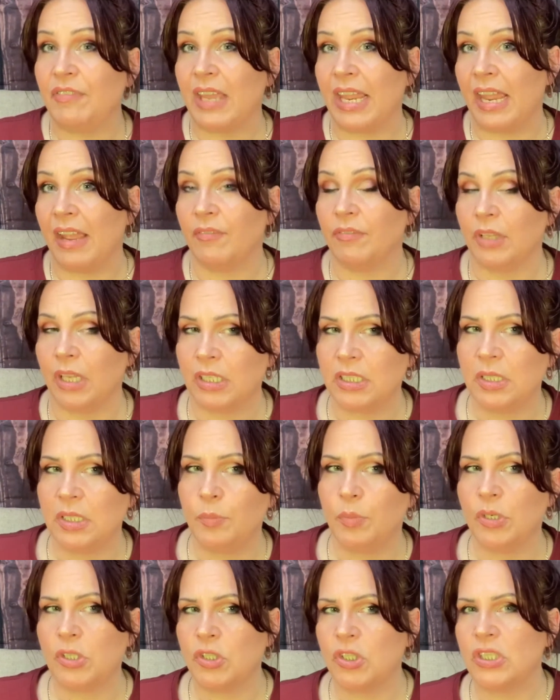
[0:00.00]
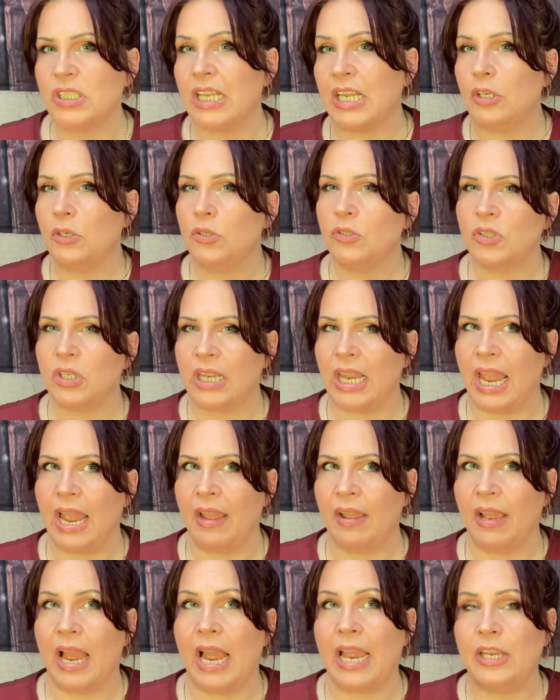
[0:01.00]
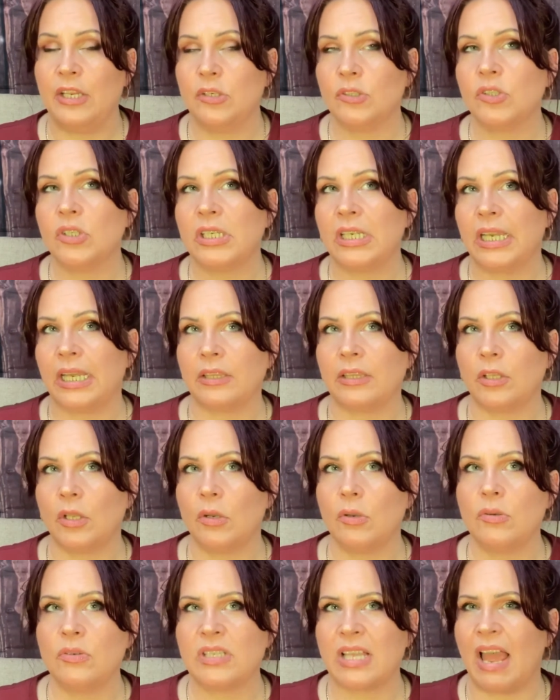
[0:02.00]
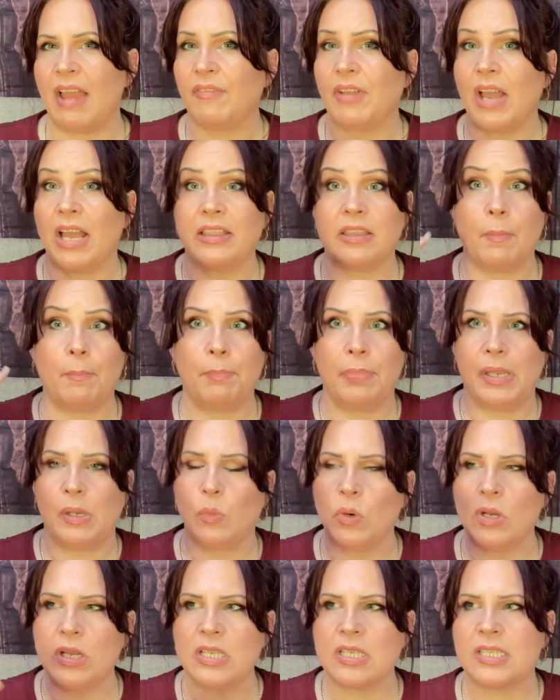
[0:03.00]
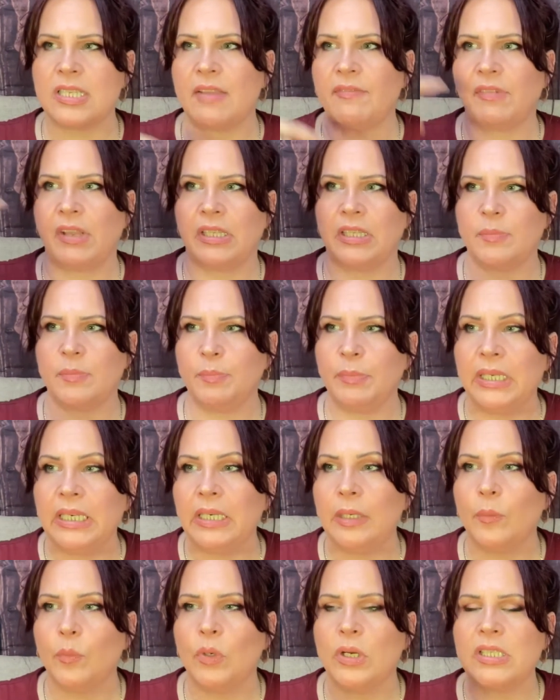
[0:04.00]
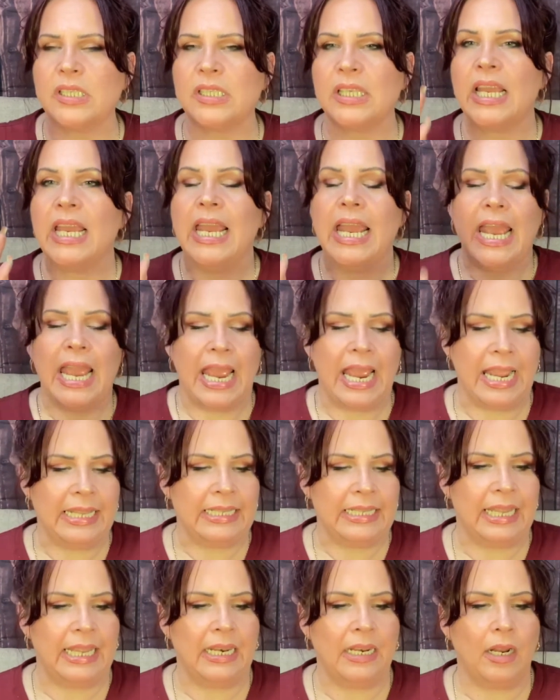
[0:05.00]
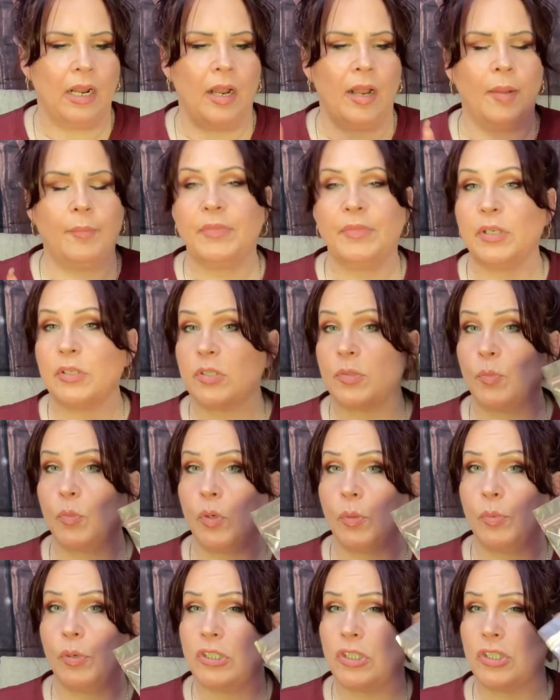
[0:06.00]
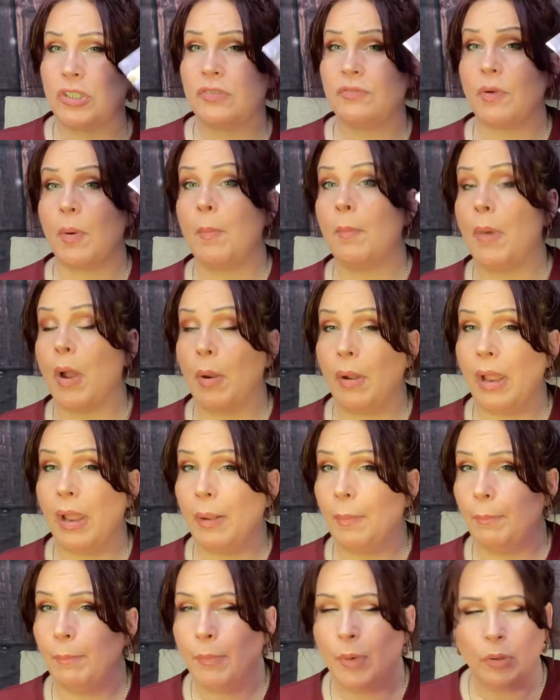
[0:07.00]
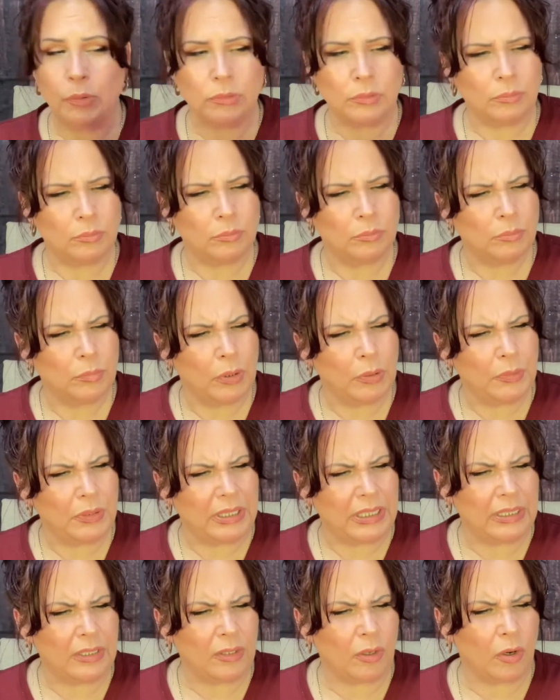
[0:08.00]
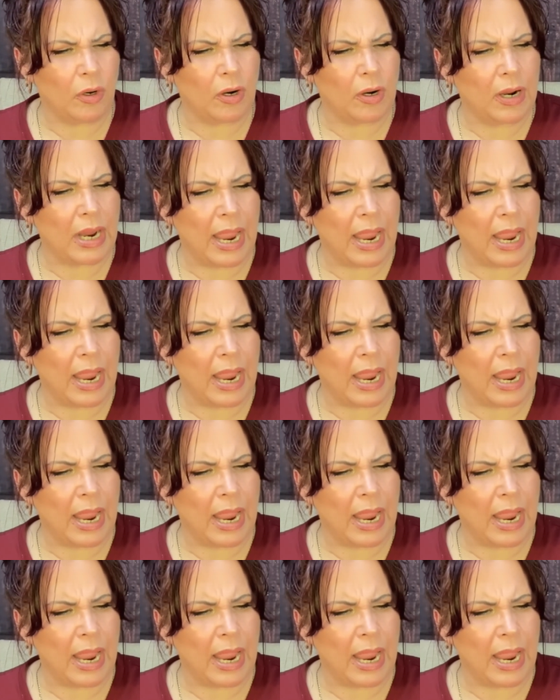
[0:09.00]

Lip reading: they have Luxie brushes, I usually get those. I've got the big ones, I've got the medium ones. And then there's more brushes from Moted or